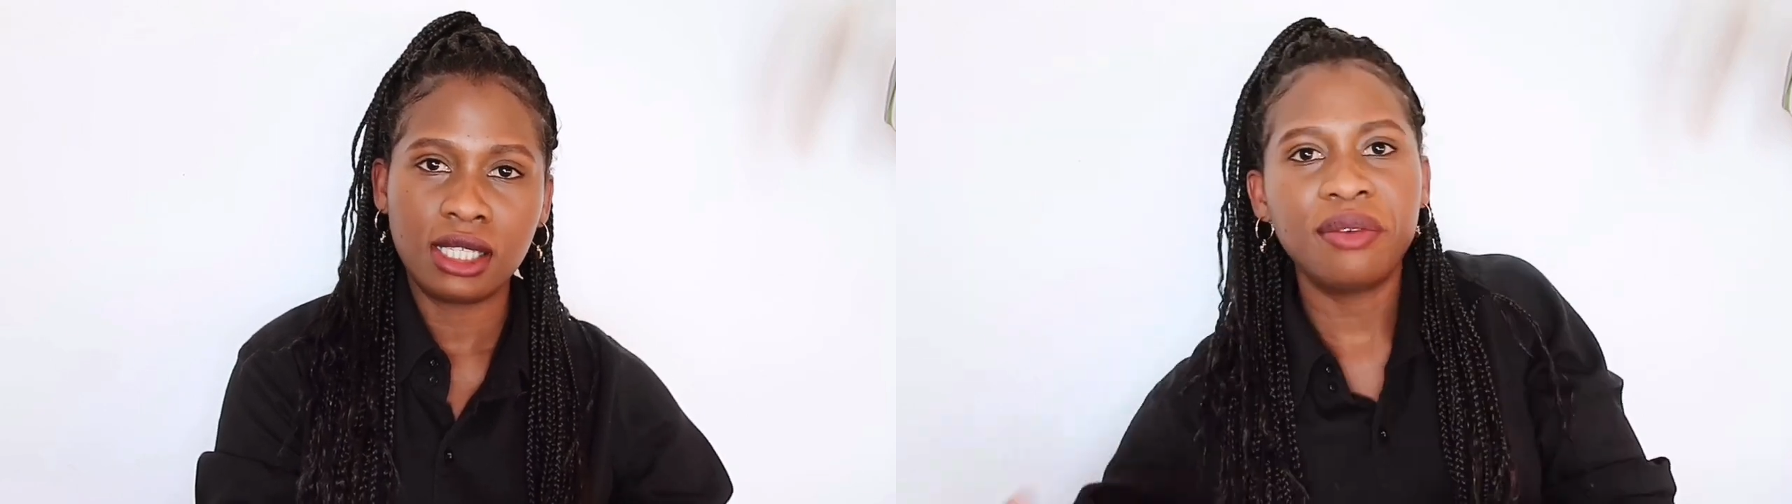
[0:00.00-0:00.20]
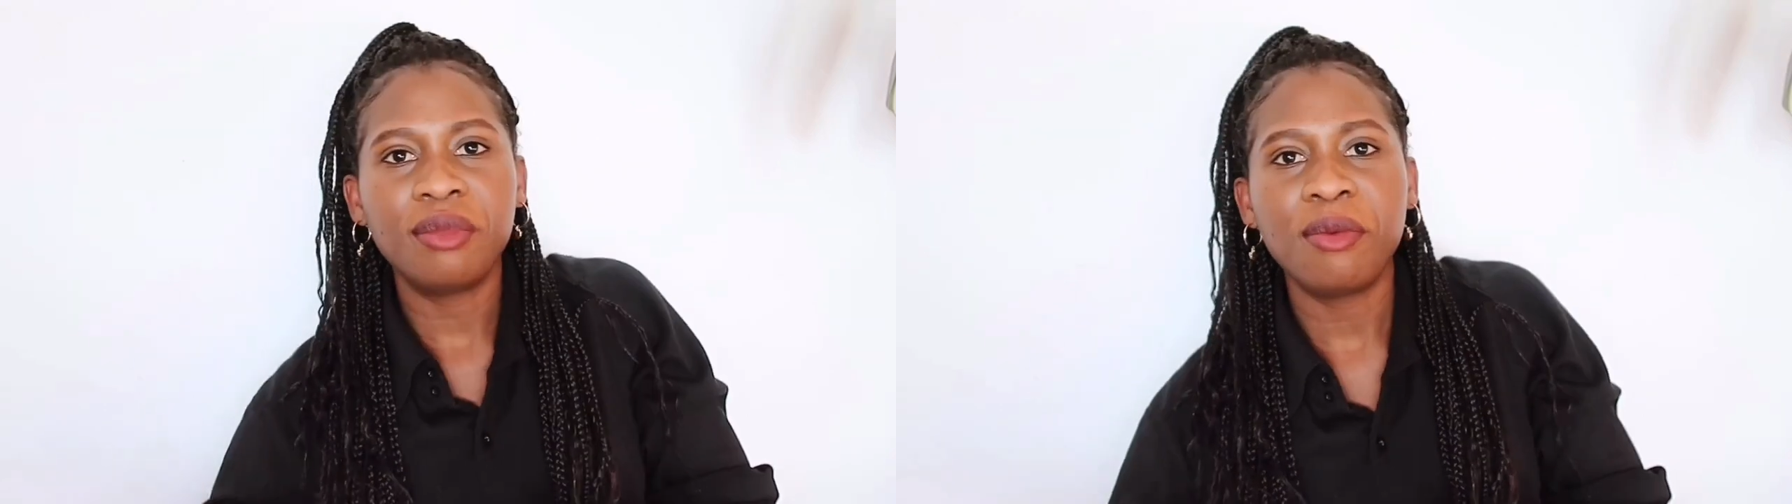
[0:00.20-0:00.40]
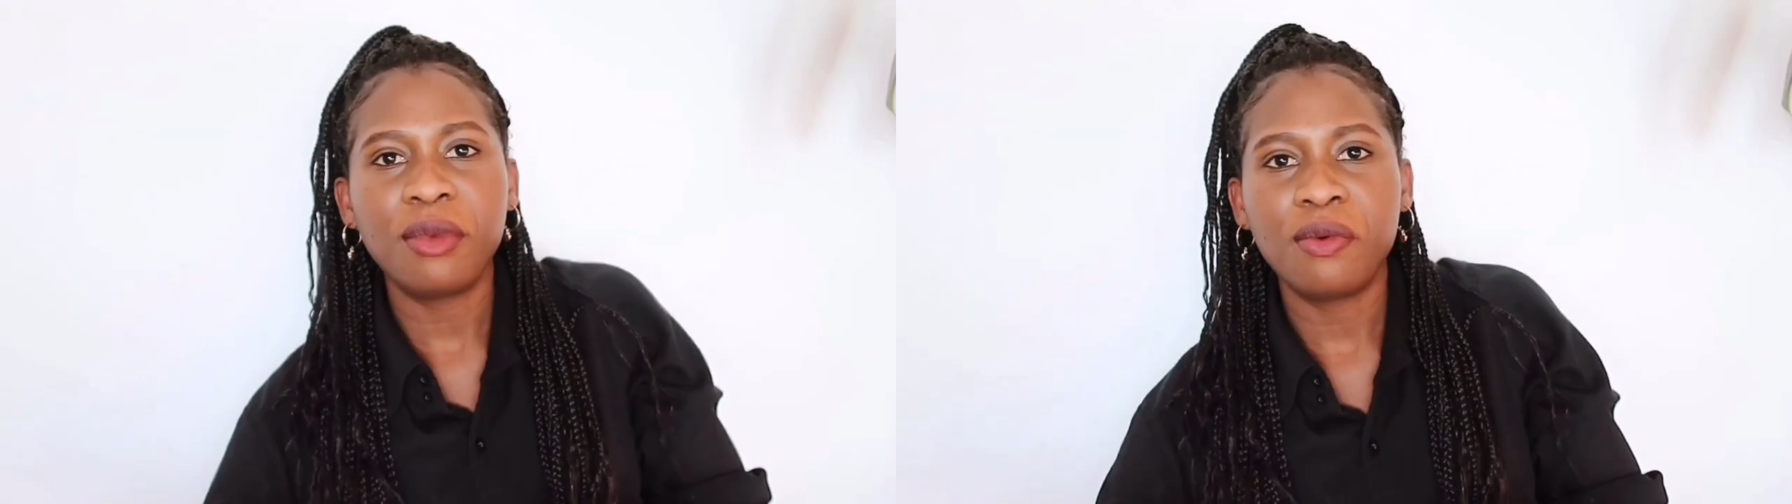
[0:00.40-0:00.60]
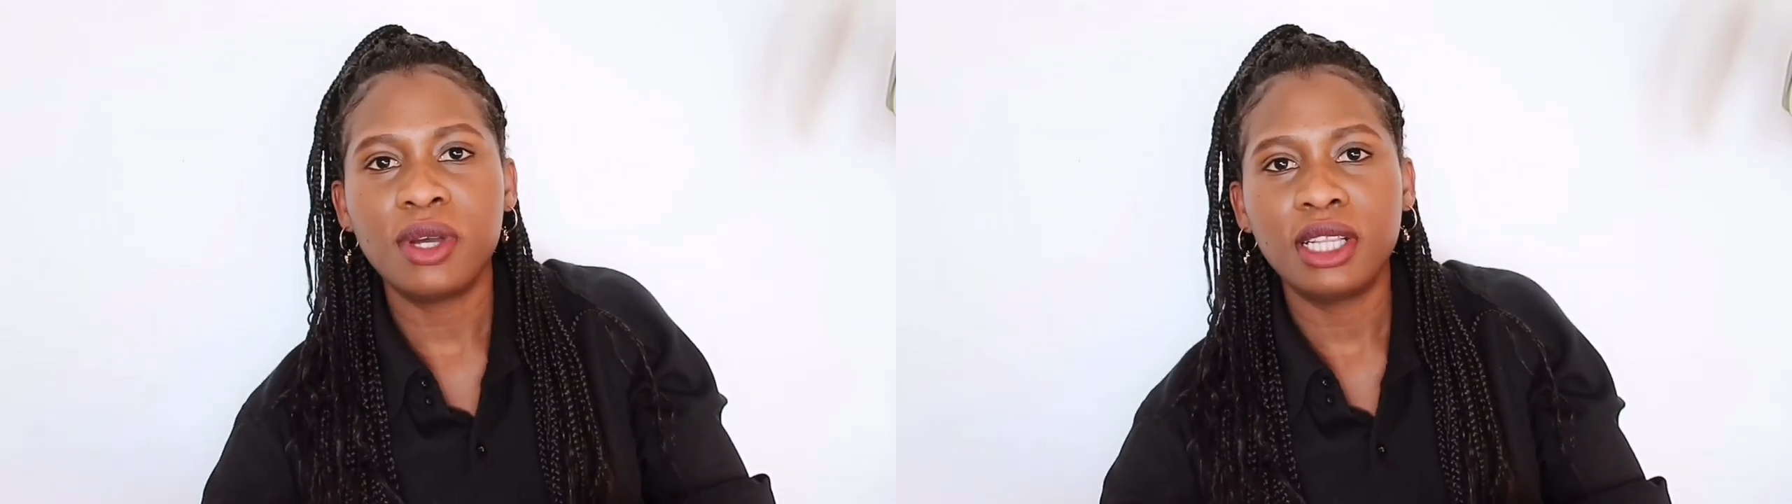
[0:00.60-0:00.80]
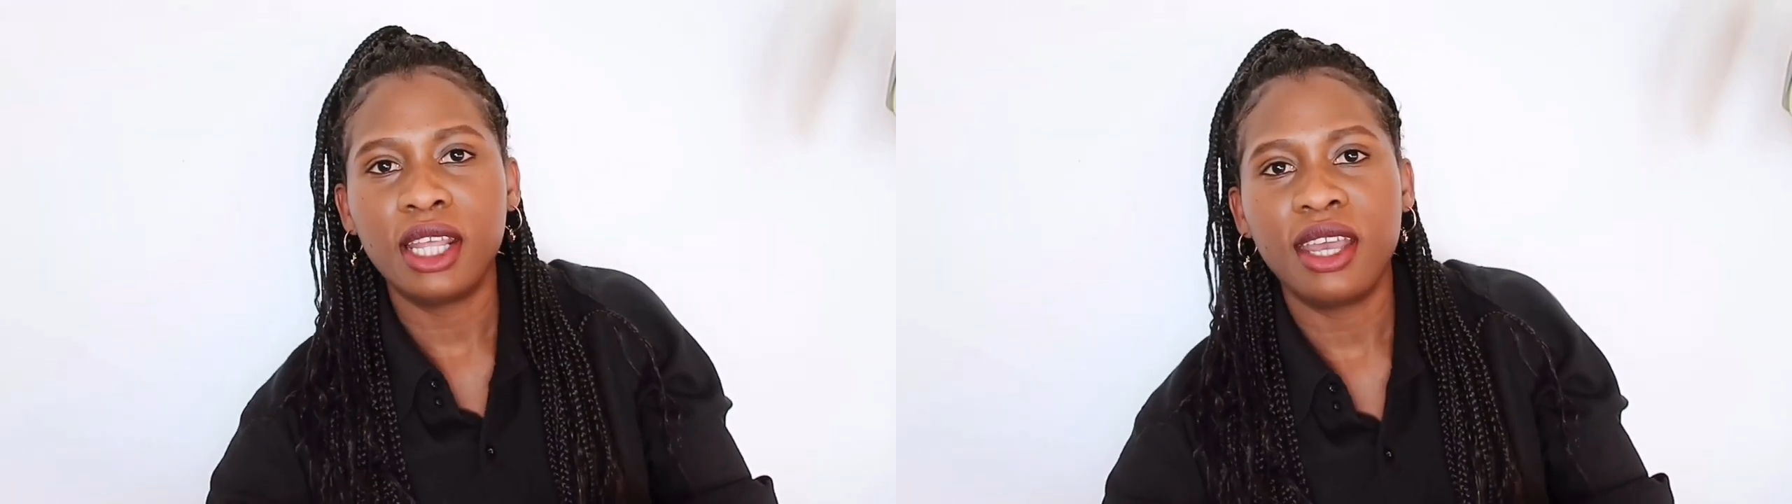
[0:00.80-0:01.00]
I remember
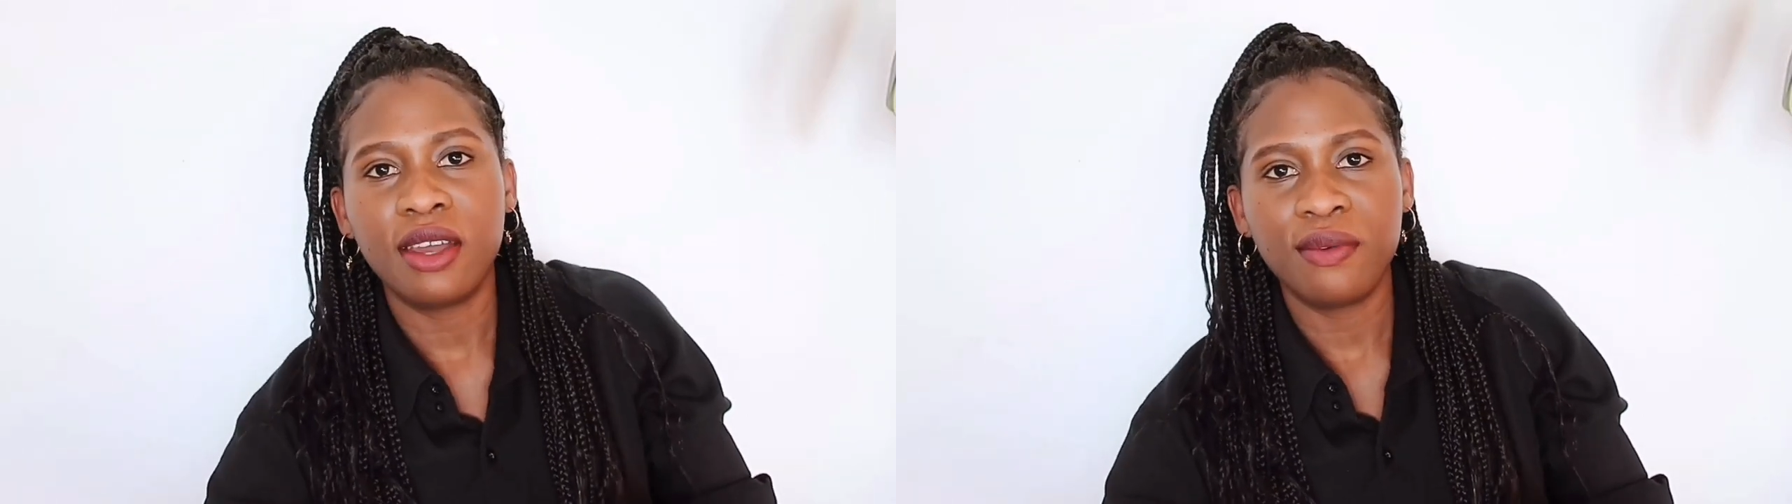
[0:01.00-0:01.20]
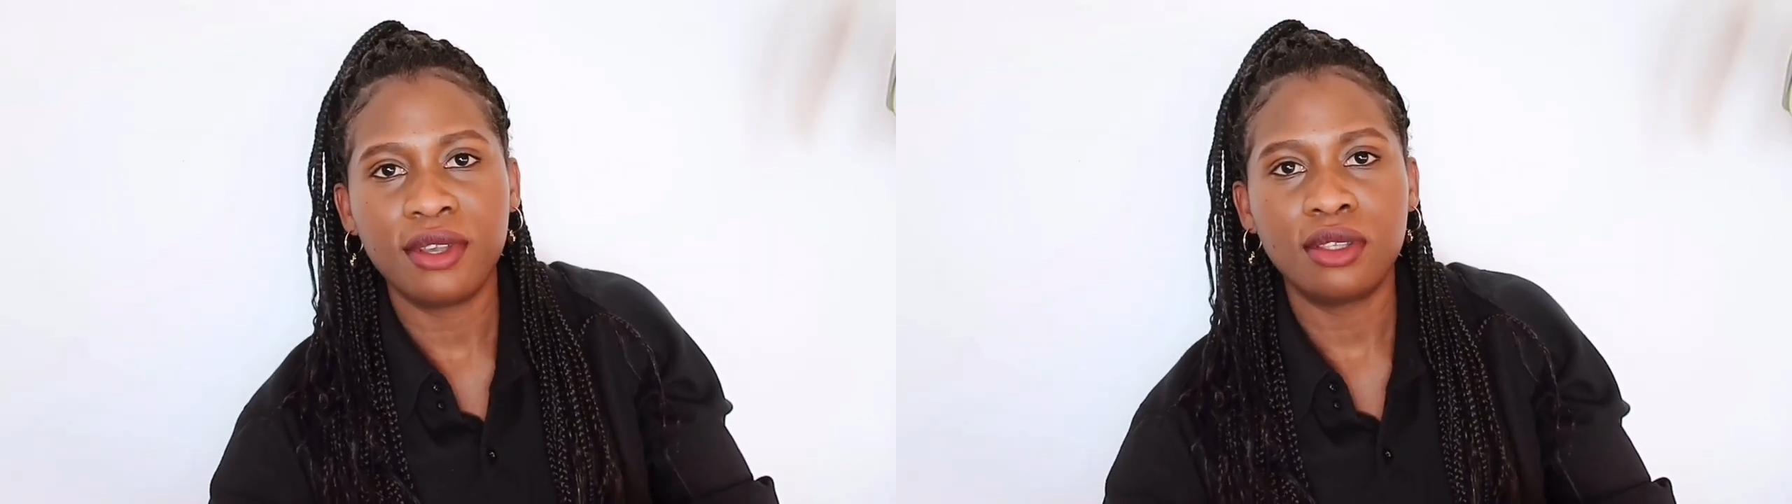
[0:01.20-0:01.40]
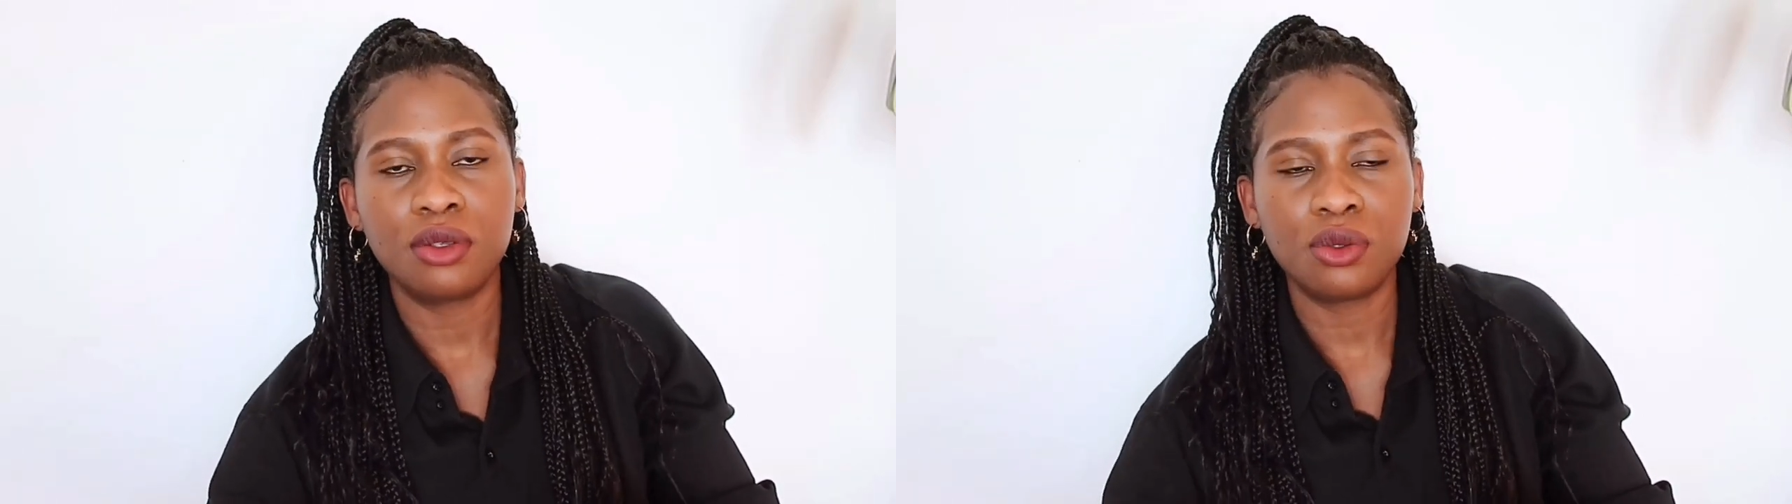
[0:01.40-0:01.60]
one day I went